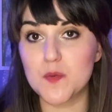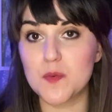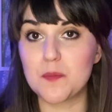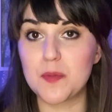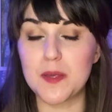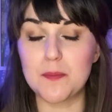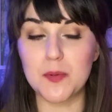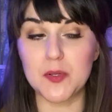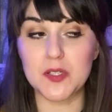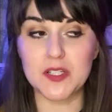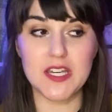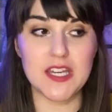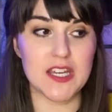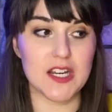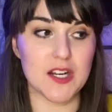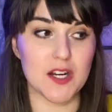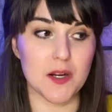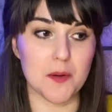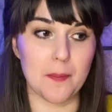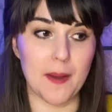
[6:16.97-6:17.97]
when people
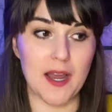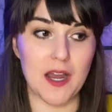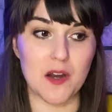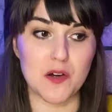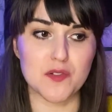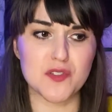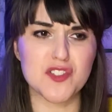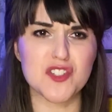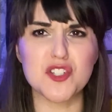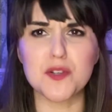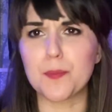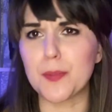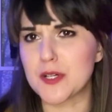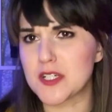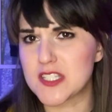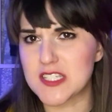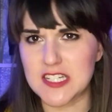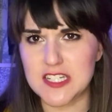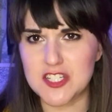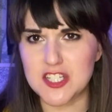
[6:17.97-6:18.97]
hear about
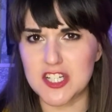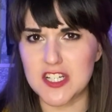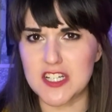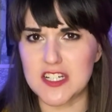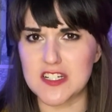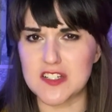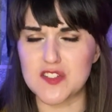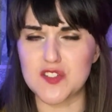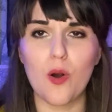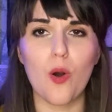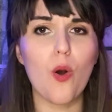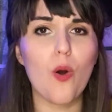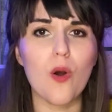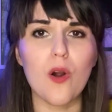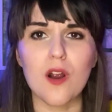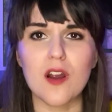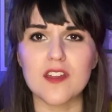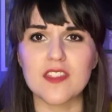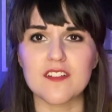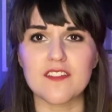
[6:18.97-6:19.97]
superstitions
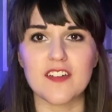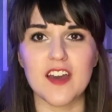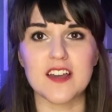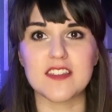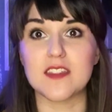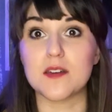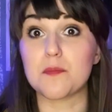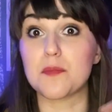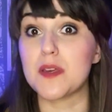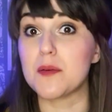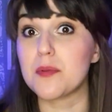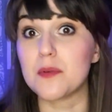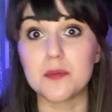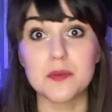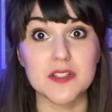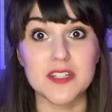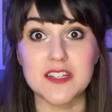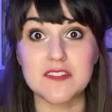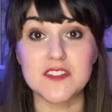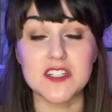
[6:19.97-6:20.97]
or the fact that people
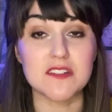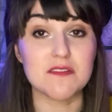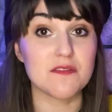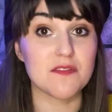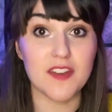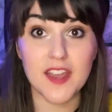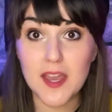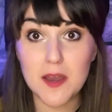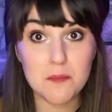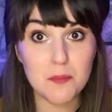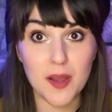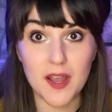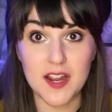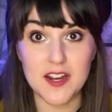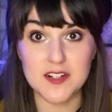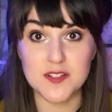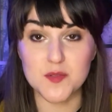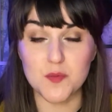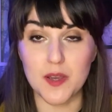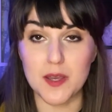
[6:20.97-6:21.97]
believed in
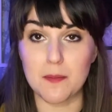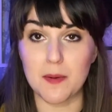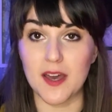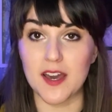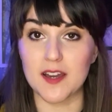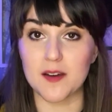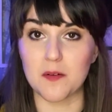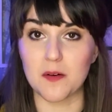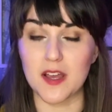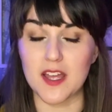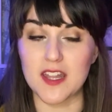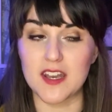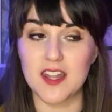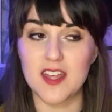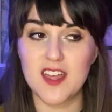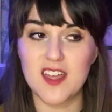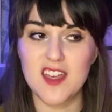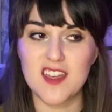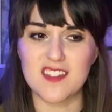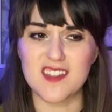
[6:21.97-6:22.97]
vampires way back when,
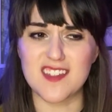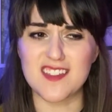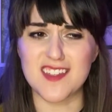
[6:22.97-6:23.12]
they